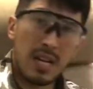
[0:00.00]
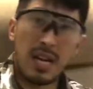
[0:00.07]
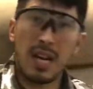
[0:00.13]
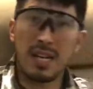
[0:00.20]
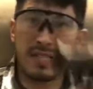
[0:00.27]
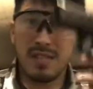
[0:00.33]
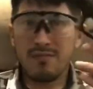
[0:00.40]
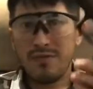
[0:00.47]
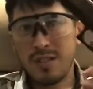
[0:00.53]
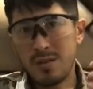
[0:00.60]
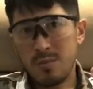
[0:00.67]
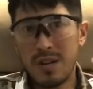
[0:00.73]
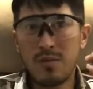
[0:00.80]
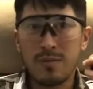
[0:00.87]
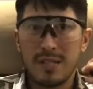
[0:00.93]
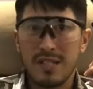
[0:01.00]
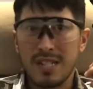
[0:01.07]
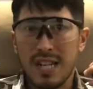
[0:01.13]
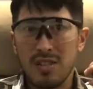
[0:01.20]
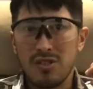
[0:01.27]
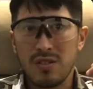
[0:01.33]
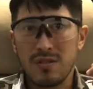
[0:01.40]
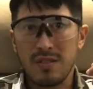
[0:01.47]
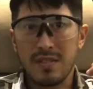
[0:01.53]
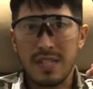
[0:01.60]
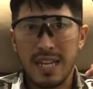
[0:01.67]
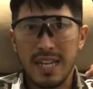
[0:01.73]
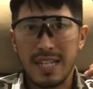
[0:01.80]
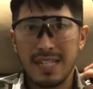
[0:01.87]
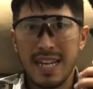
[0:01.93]
I did really well with this actually on the
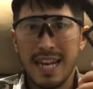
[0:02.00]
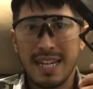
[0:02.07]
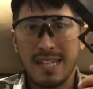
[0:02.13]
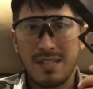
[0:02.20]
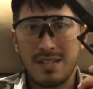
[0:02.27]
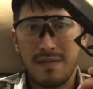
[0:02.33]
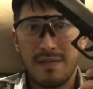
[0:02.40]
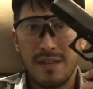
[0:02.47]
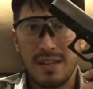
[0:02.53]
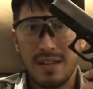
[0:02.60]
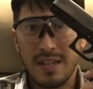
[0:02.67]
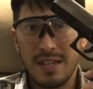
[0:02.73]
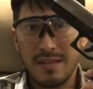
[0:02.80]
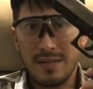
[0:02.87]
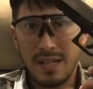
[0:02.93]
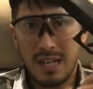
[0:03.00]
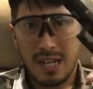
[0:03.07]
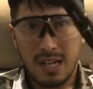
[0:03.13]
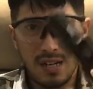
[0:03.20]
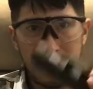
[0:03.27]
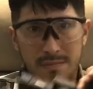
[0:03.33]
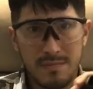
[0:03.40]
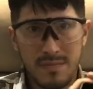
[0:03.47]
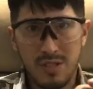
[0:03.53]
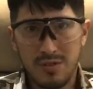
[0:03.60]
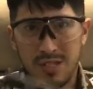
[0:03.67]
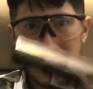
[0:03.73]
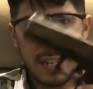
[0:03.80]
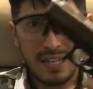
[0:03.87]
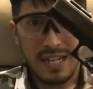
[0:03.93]
day, attacking and defending. You'll
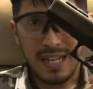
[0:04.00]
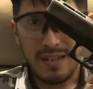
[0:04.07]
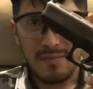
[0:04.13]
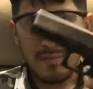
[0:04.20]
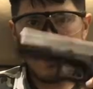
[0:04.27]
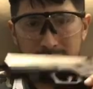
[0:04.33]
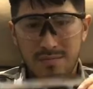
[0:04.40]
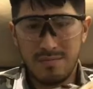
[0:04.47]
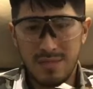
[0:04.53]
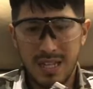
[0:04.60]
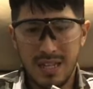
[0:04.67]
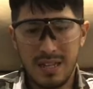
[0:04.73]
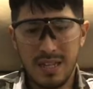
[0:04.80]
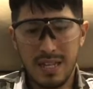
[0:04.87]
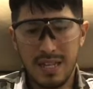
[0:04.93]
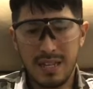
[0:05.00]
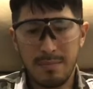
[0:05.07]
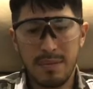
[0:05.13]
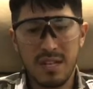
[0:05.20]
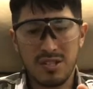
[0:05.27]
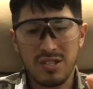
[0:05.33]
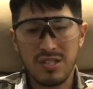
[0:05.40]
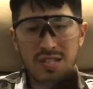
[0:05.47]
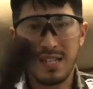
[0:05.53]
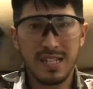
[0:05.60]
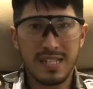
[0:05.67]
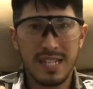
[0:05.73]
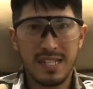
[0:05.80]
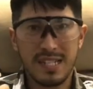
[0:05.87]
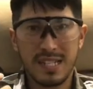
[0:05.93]
see again in the pictures that I
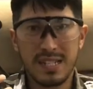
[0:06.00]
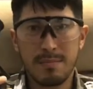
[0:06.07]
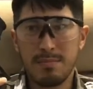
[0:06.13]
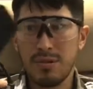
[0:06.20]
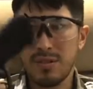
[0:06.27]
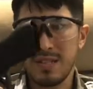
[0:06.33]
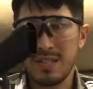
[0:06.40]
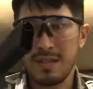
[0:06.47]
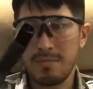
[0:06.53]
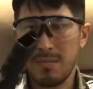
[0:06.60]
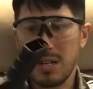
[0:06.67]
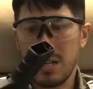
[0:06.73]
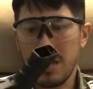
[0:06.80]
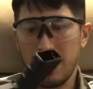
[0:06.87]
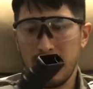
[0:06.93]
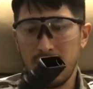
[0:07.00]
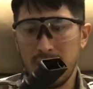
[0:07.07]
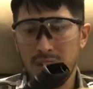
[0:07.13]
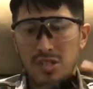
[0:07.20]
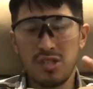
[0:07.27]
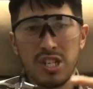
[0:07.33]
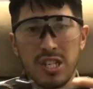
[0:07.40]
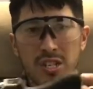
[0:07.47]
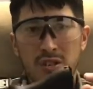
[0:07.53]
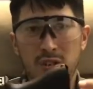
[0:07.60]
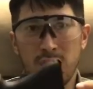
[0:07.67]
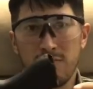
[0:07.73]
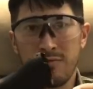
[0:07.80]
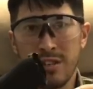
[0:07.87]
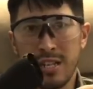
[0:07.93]
tend to put this in my
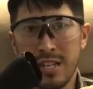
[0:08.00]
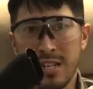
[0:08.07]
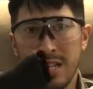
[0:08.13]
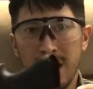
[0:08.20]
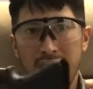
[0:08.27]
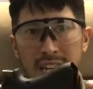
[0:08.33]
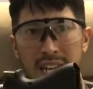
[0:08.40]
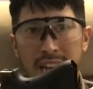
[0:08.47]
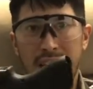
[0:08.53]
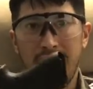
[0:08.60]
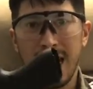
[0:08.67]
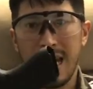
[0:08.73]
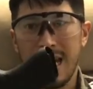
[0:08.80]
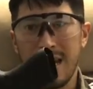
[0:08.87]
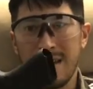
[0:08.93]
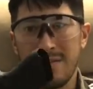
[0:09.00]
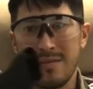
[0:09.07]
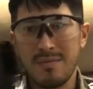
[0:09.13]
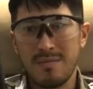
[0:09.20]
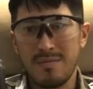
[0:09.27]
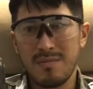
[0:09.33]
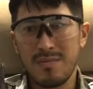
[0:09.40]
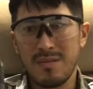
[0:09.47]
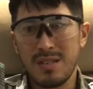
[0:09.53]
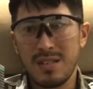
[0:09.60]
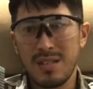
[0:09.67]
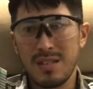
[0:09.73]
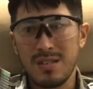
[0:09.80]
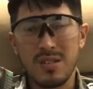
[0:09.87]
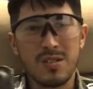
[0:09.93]
cheap-com rig, and
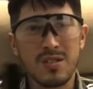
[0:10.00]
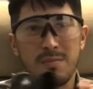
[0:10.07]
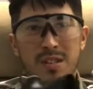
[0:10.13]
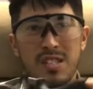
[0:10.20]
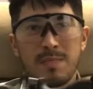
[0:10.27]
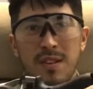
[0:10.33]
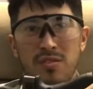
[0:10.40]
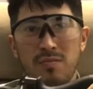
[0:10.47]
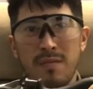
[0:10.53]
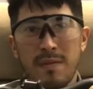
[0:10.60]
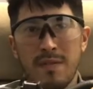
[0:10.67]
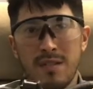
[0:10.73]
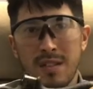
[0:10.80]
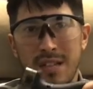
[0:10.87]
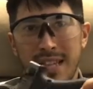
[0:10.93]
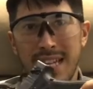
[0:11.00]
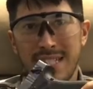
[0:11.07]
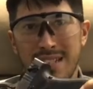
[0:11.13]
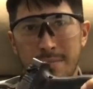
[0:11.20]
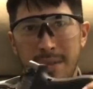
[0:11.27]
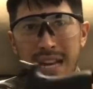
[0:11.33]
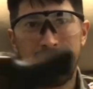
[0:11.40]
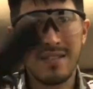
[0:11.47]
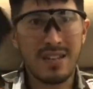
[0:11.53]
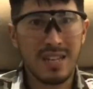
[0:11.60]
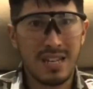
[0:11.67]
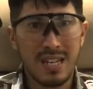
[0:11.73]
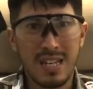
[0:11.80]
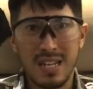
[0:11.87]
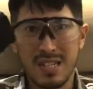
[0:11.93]
using my special method and elastic band,
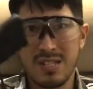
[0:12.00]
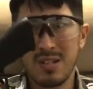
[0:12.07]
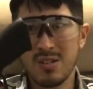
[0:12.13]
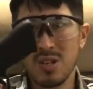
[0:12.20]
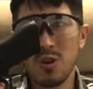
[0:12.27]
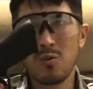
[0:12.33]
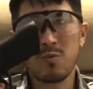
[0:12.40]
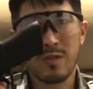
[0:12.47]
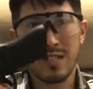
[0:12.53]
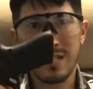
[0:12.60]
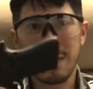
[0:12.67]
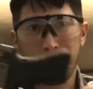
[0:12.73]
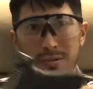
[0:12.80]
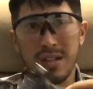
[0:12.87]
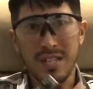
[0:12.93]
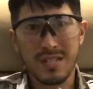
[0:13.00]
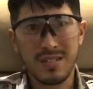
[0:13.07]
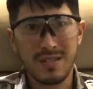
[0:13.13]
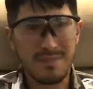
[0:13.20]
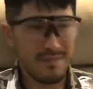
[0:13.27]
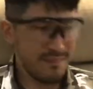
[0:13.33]
it does hold this in place.